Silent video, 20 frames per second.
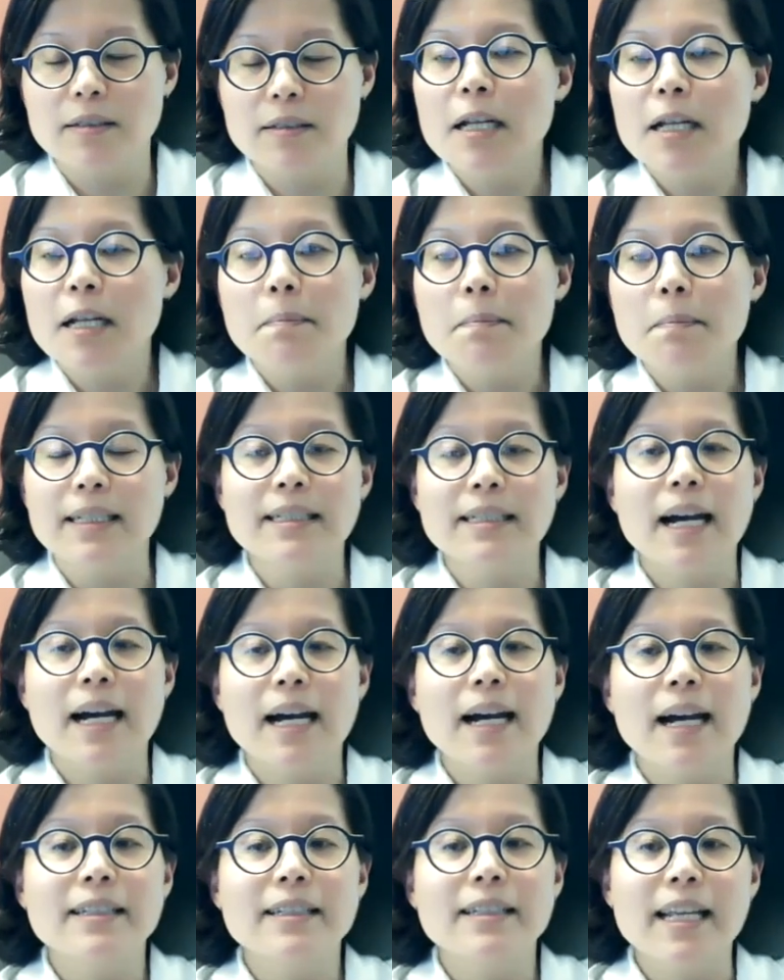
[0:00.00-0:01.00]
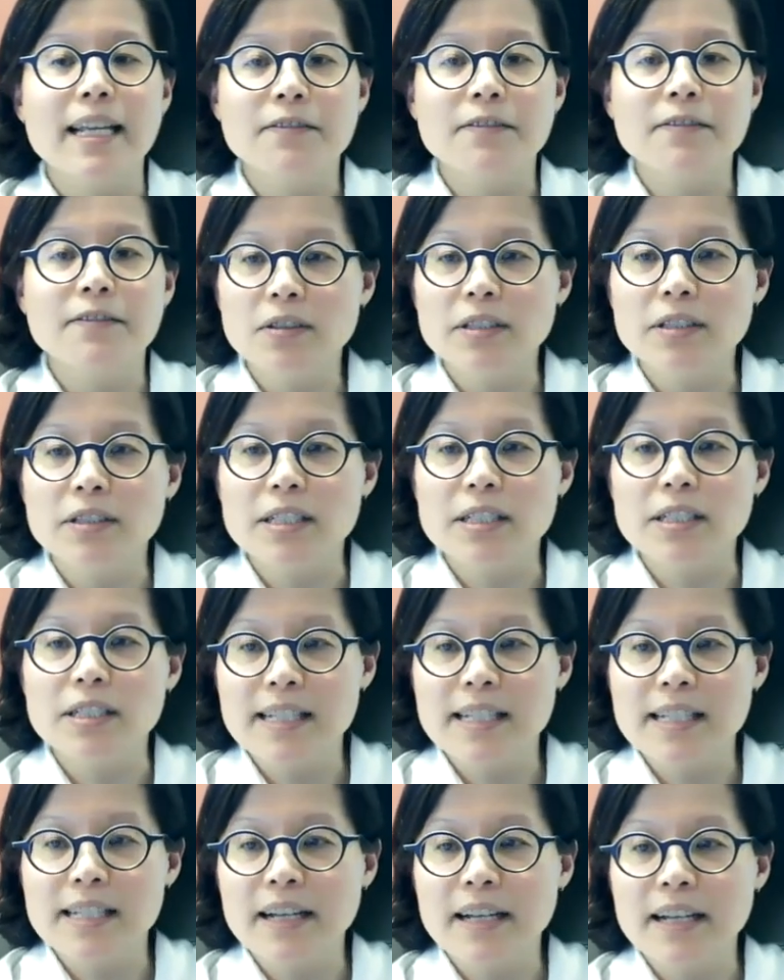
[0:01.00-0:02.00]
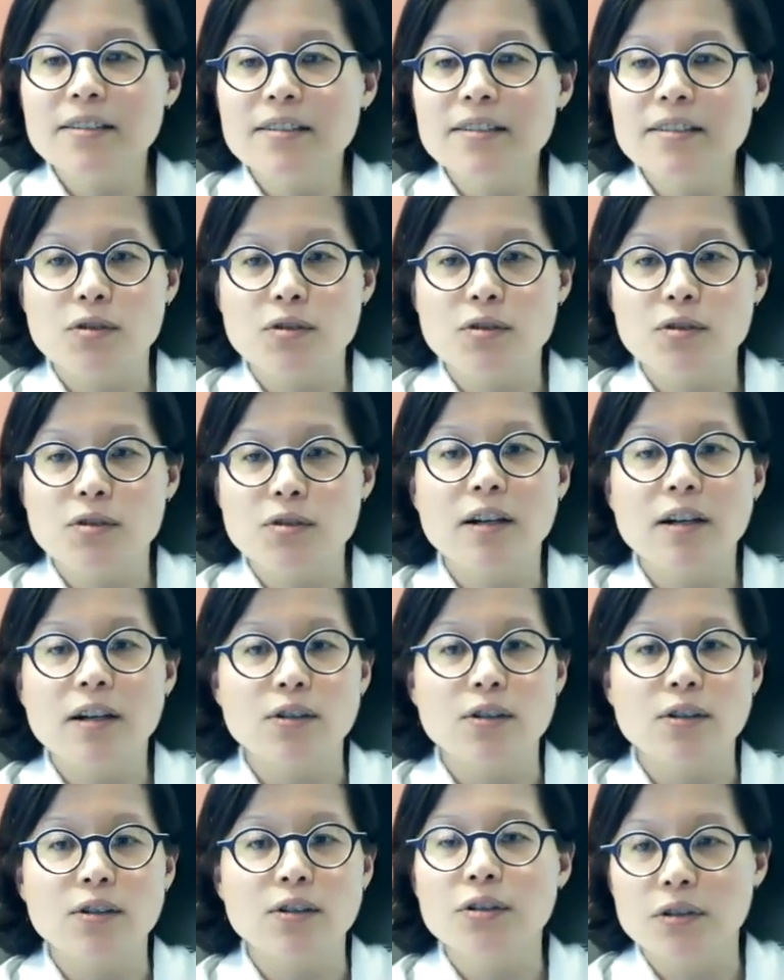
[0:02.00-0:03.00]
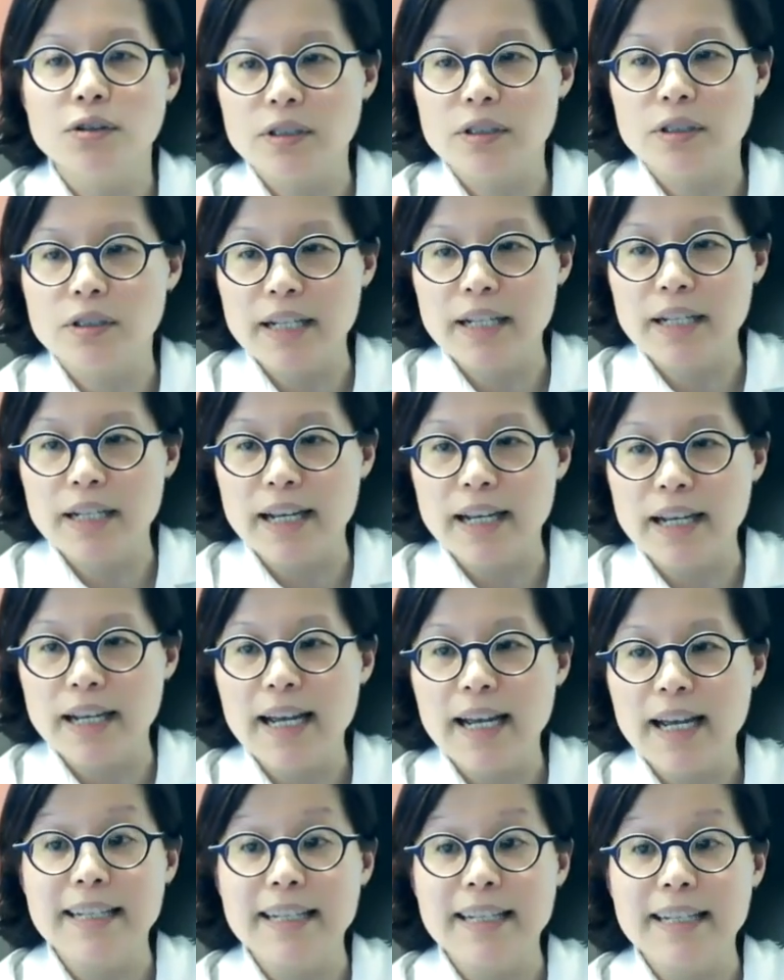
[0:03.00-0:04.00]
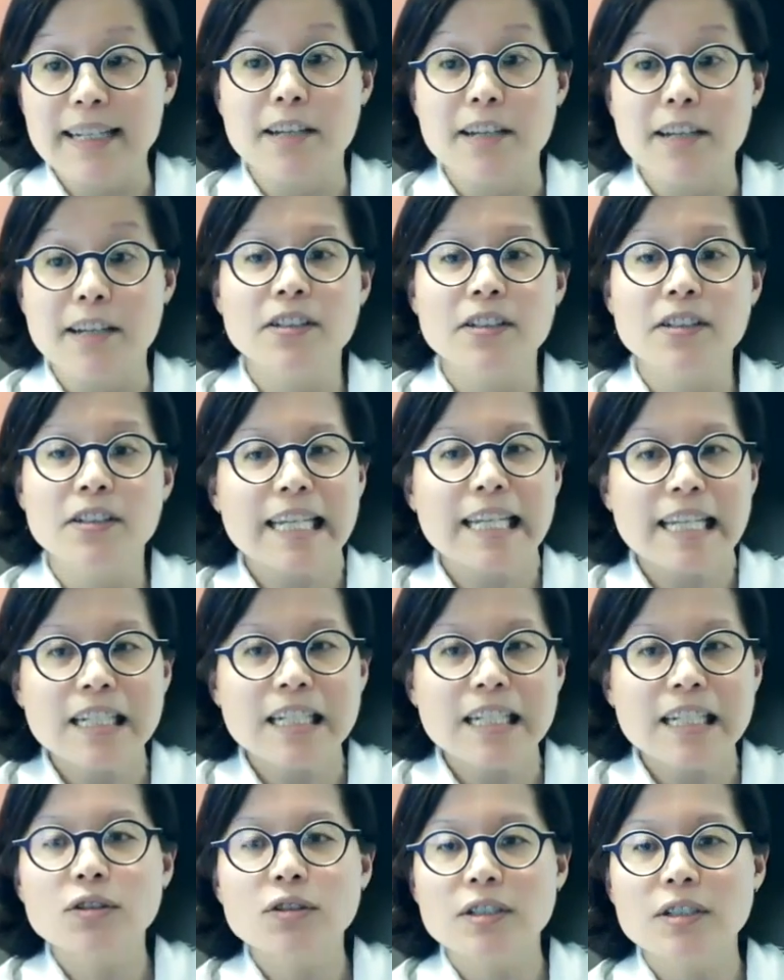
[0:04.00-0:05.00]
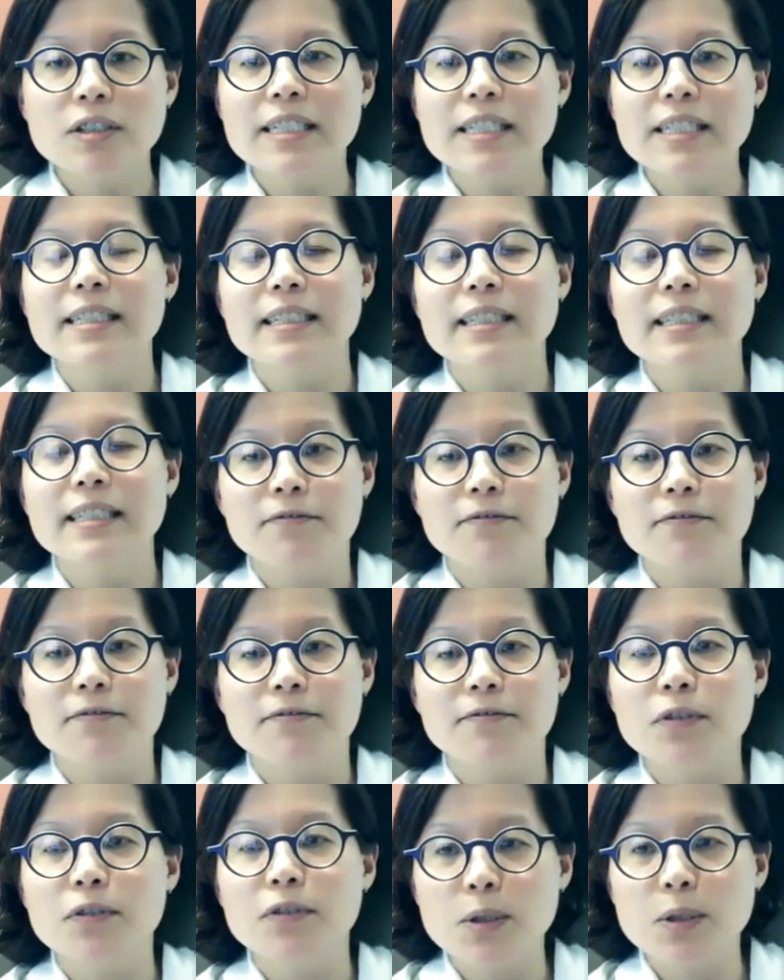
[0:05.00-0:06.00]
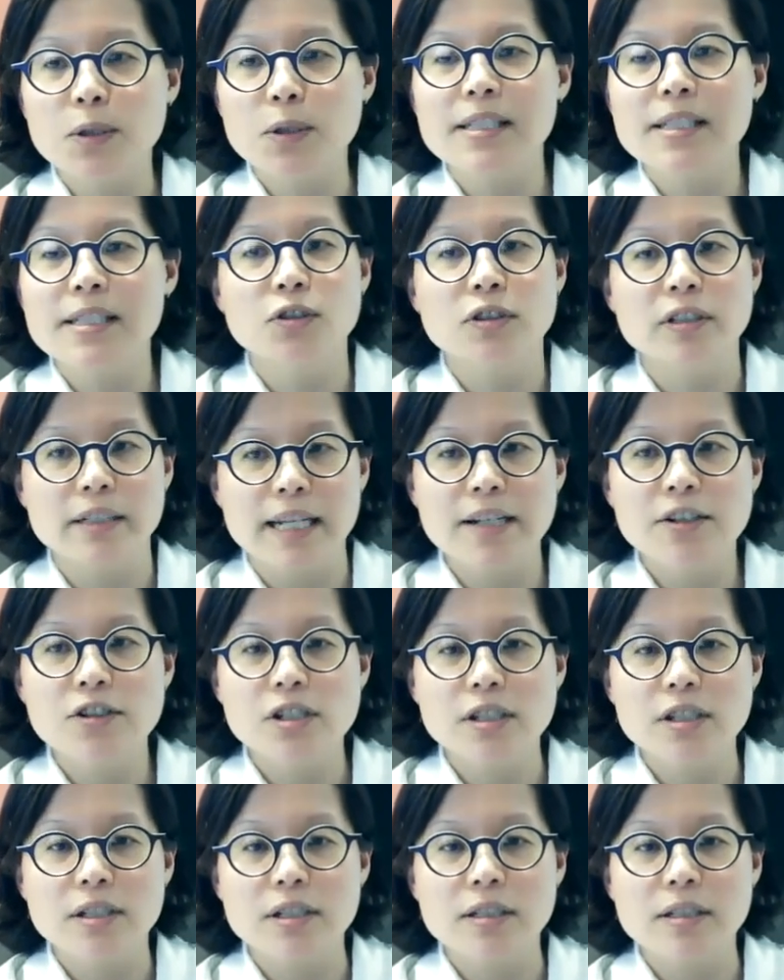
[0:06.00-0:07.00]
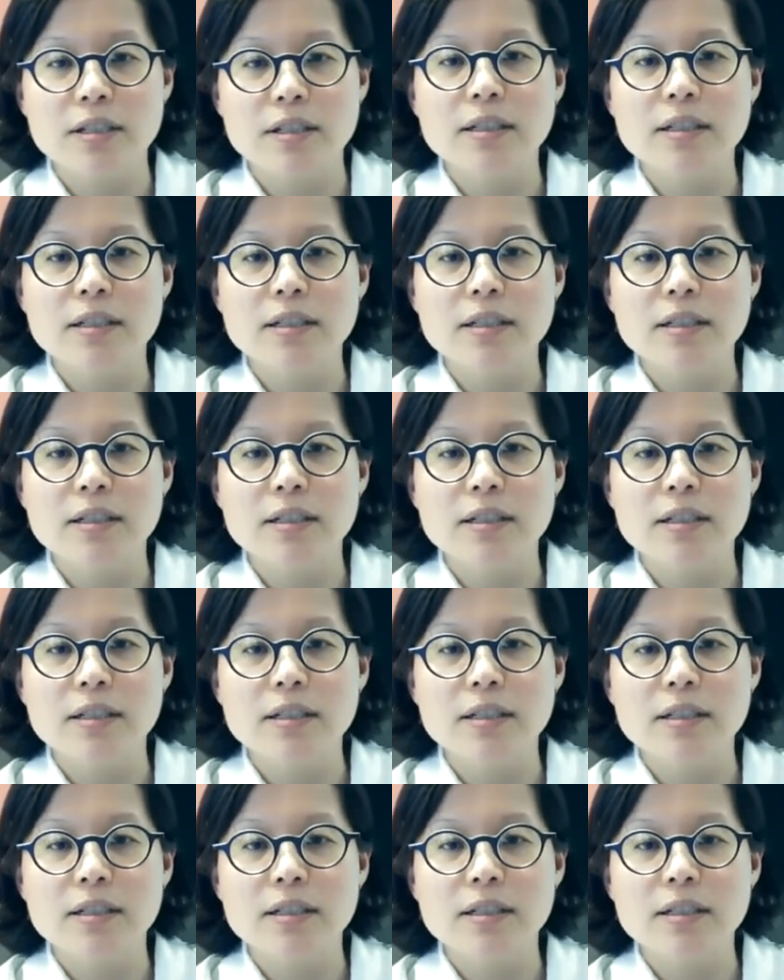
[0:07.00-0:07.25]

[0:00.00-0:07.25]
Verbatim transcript: meaning that they feel the sudden strong urge to urinate and they feel an increase in frequency of urination,